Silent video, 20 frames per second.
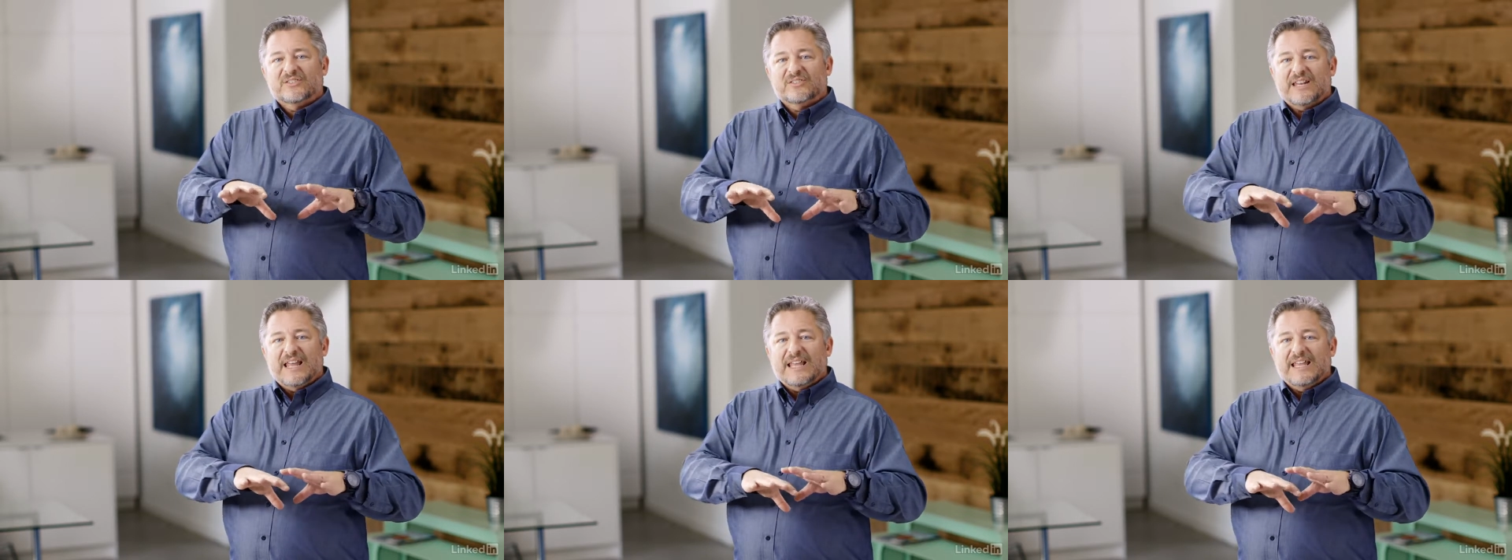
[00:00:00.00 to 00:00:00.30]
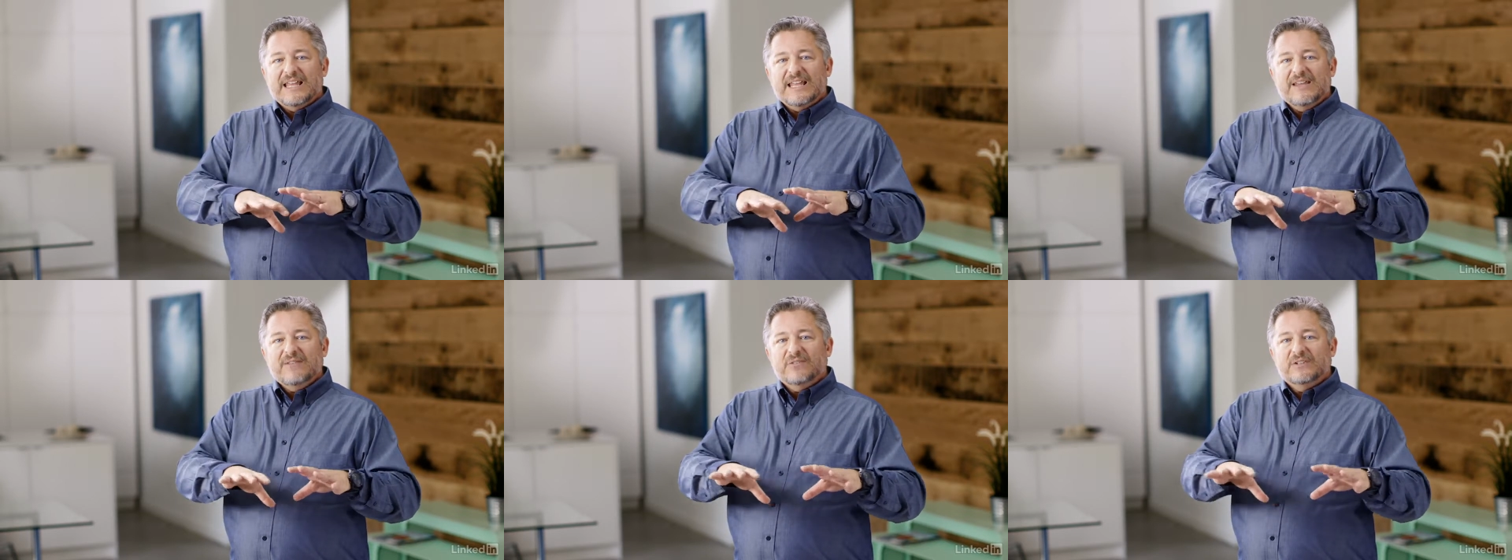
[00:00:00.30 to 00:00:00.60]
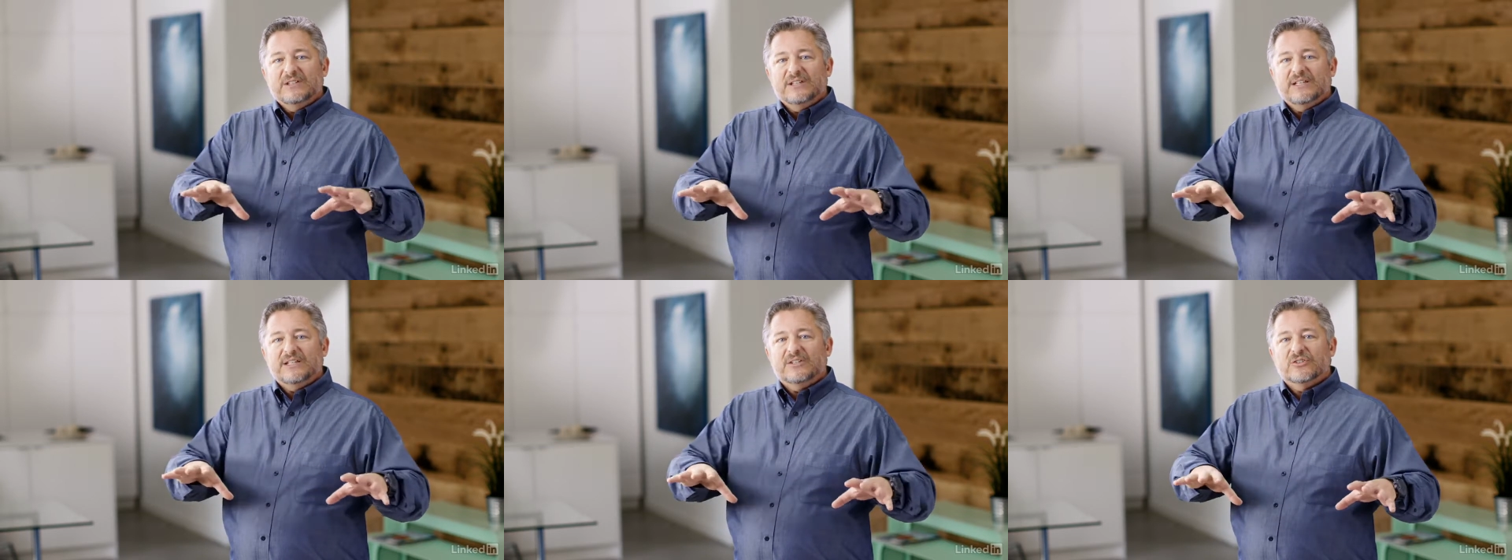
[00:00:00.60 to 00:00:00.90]
stay
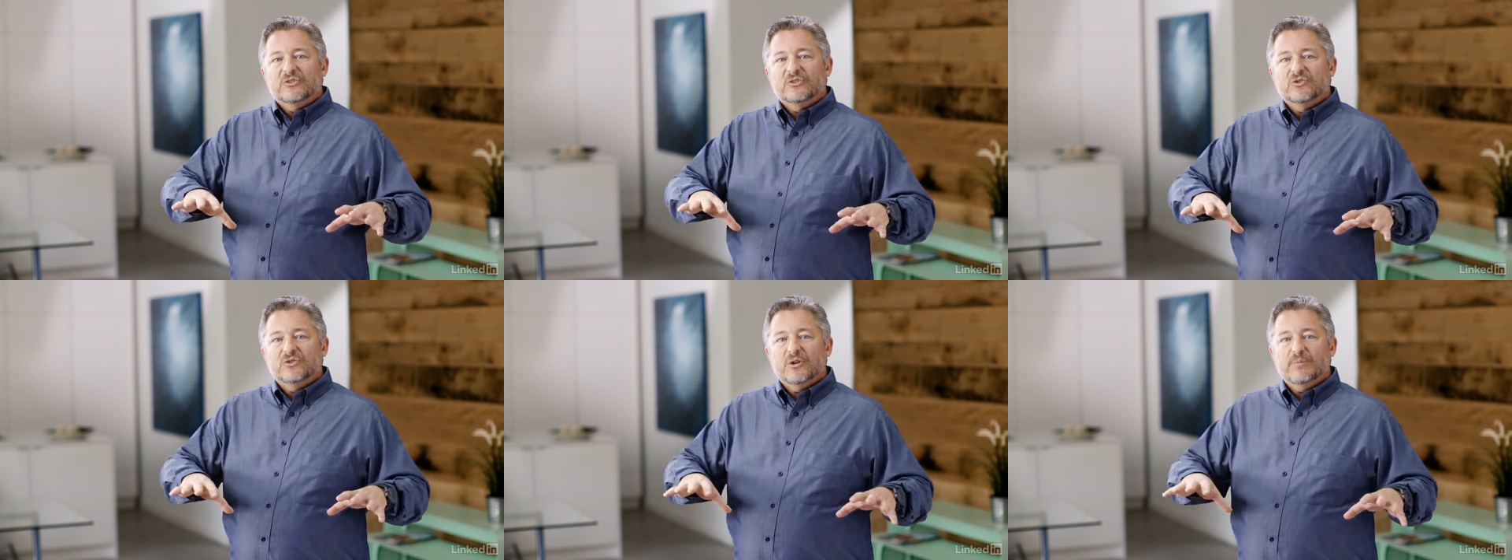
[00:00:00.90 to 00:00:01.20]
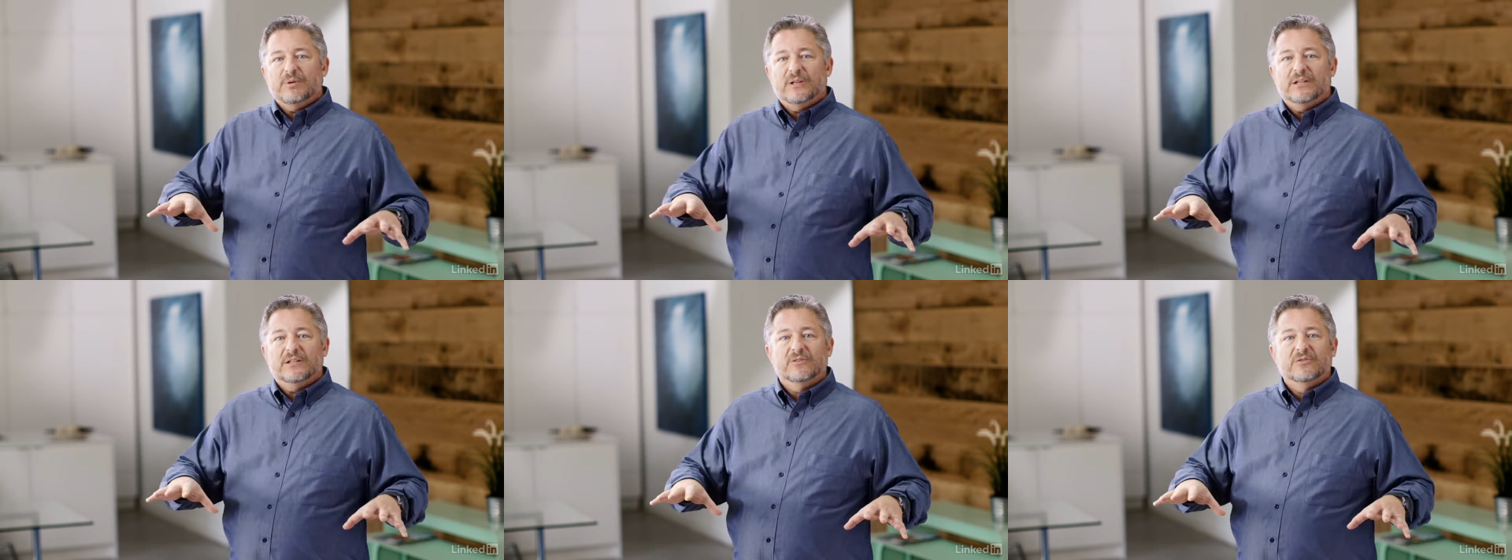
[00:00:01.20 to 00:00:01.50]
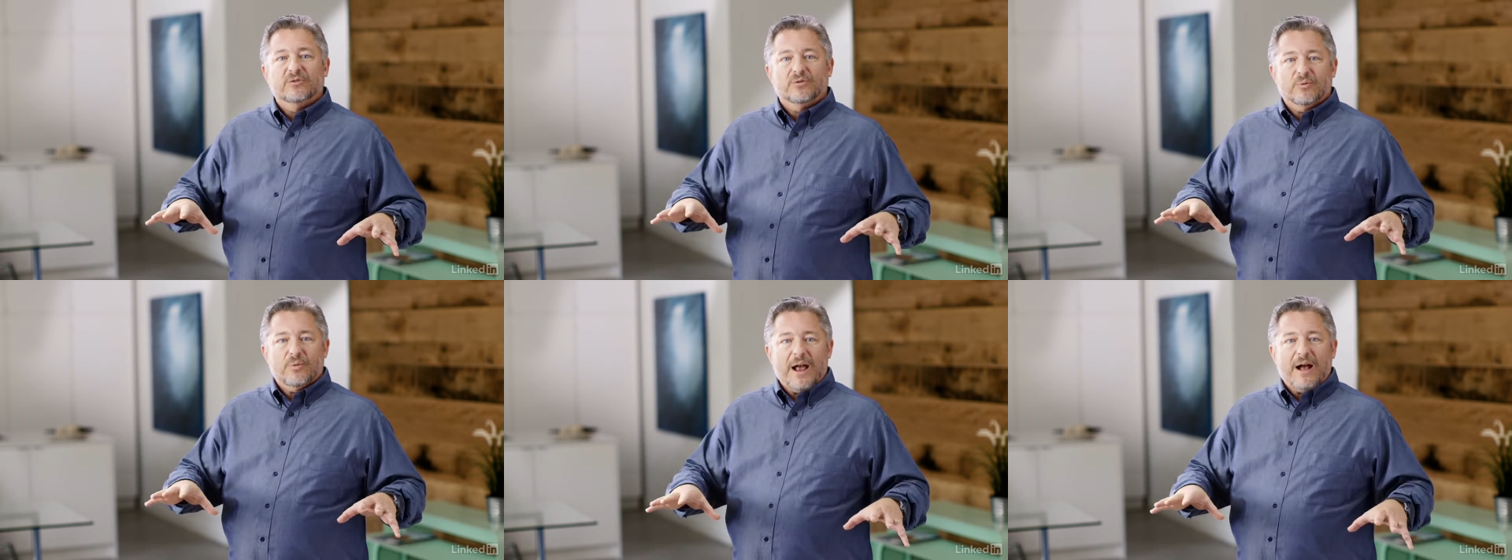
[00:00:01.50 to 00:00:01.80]
evenly
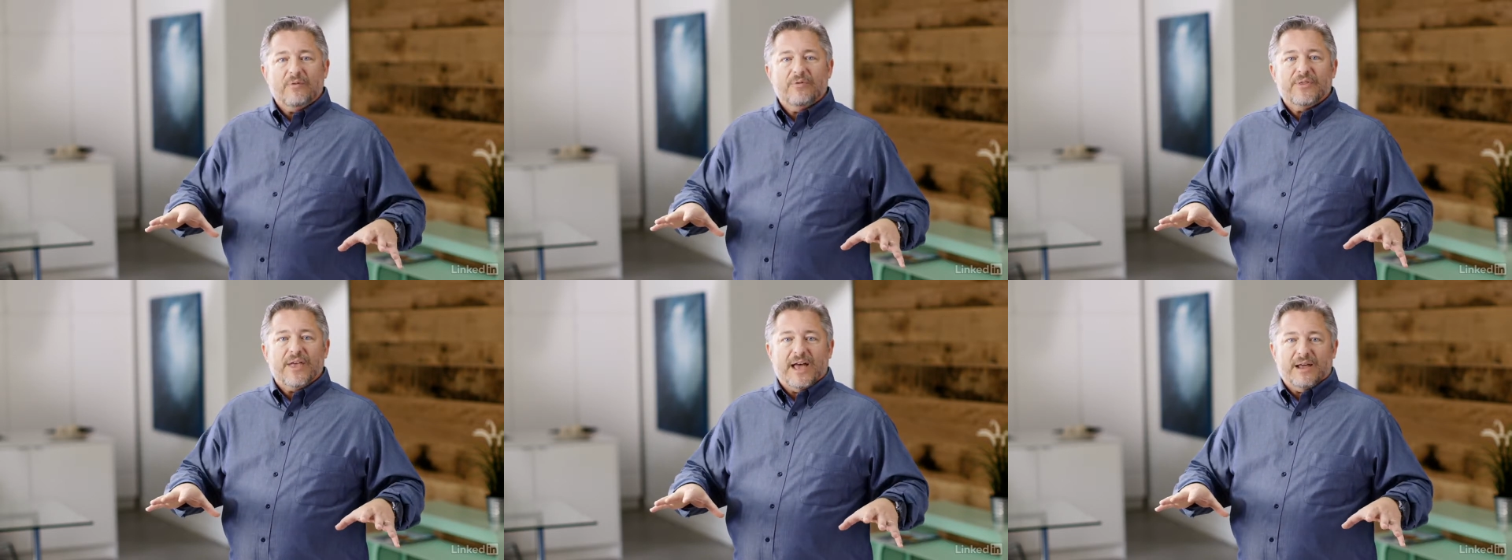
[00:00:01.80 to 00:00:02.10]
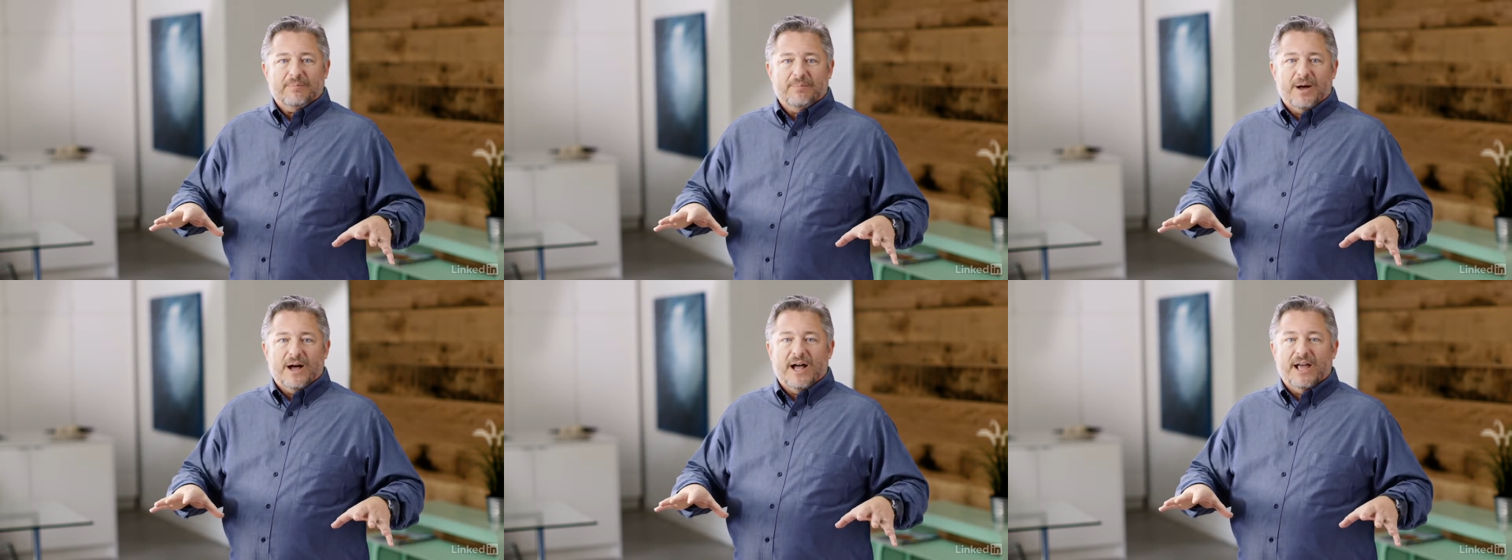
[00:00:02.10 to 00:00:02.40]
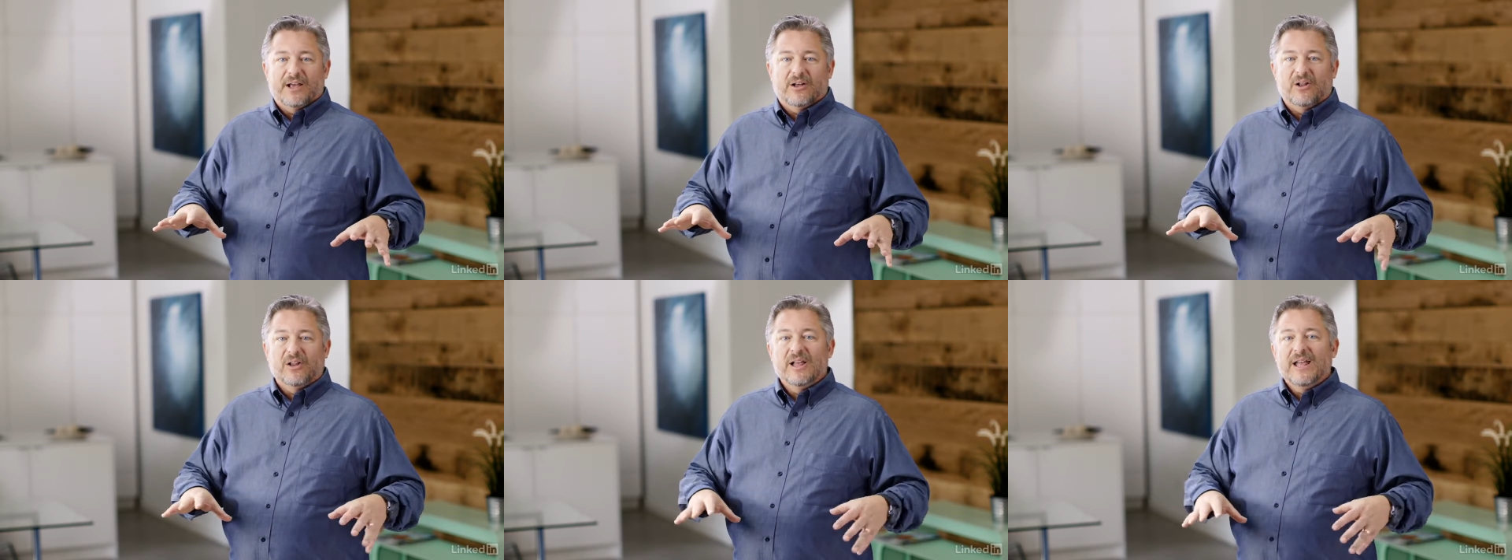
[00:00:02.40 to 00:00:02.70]
distributed throughout that
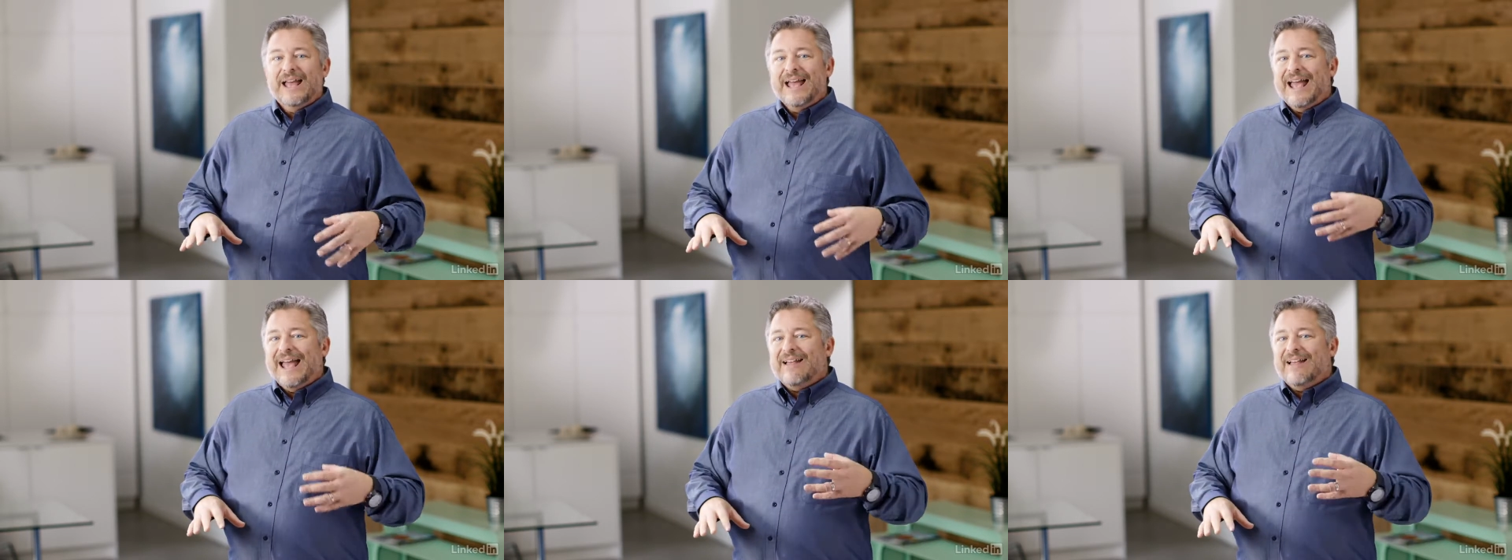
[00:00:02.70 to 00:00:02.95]
pile.